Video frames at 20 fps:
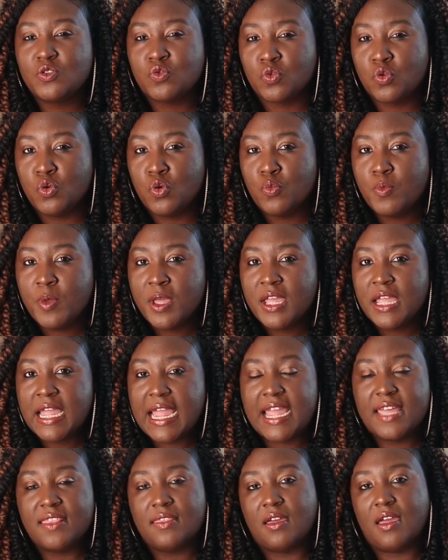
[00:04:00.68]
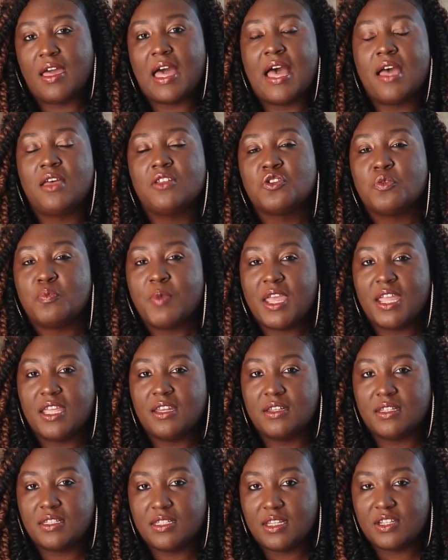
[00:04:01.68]
group and the guys are making
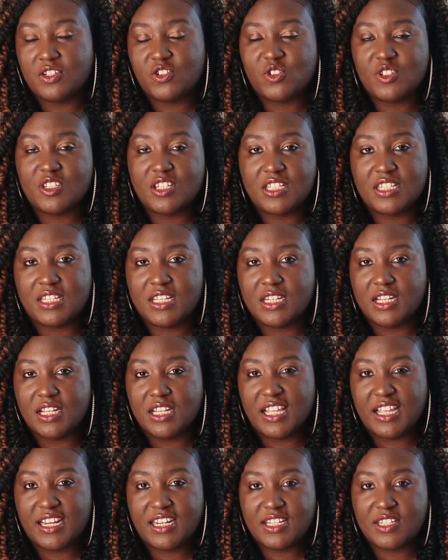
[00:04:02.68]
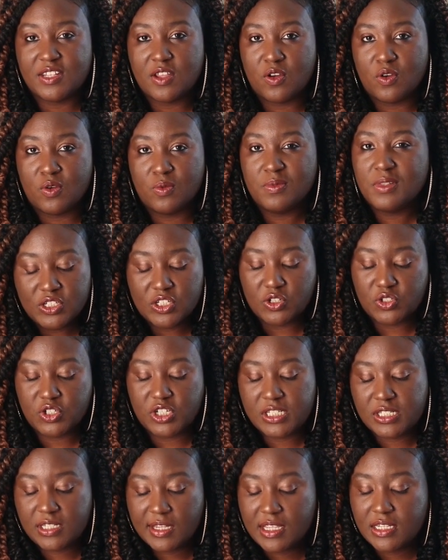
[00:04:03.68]
decisions to send the ladies home. So she
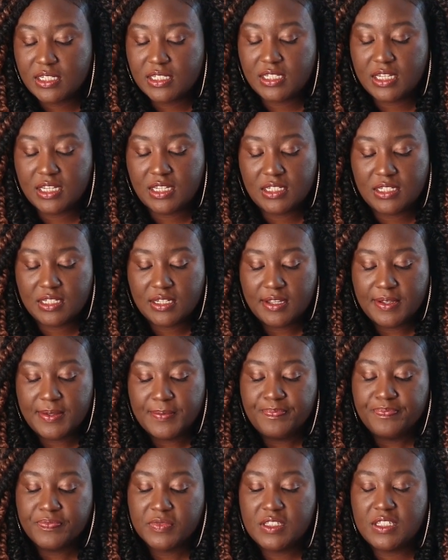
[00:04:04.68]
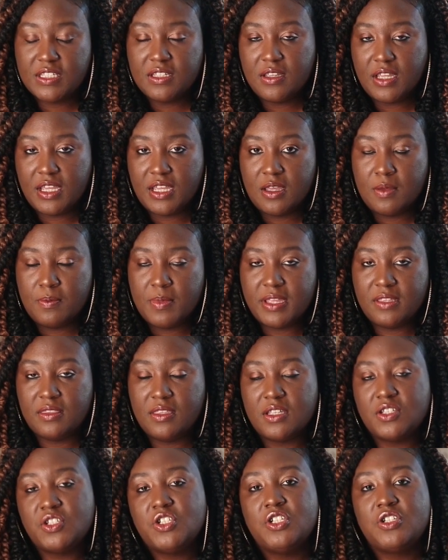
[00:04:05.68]
says this to him, and
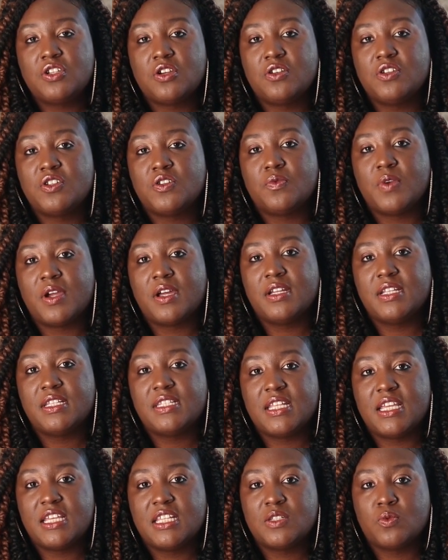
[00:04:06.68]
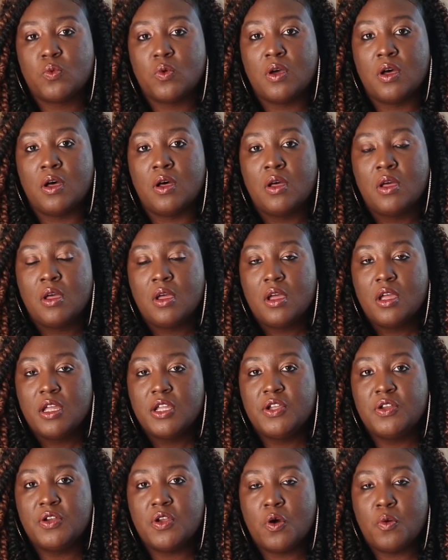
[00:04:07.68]
then she turns around and says, well,
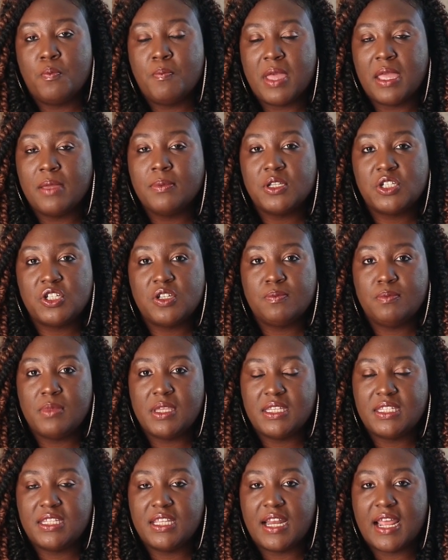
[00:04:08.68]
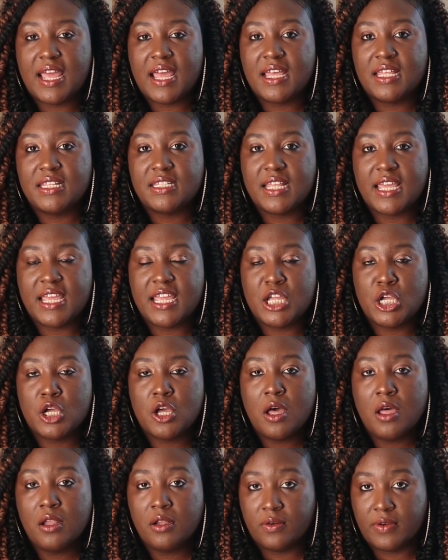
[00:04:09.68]
you know, maybe she meant it as a
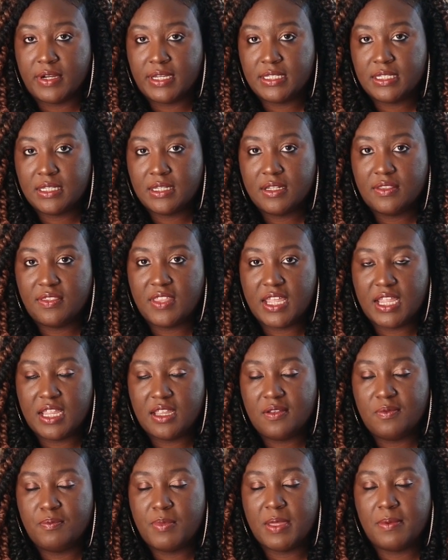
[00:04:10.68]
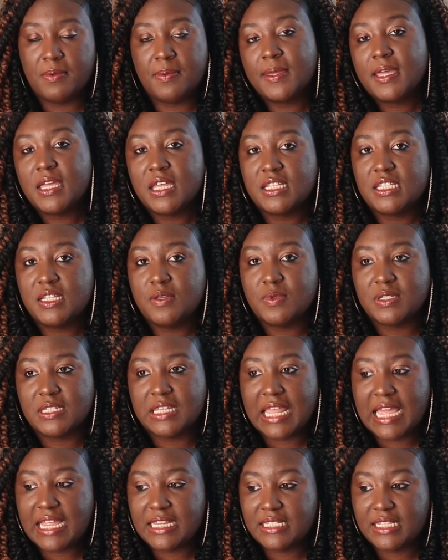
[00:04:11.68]
colorist thing, maybe because he was
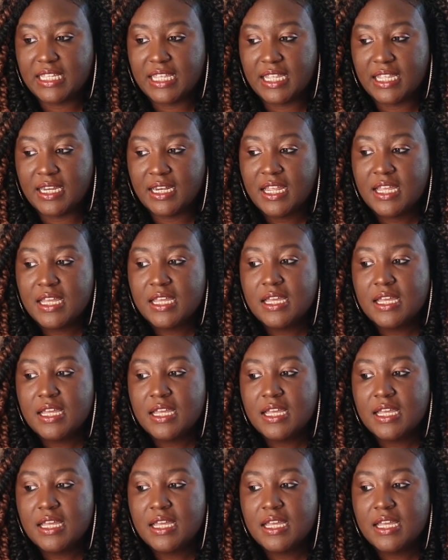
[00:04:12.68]
light-skinned.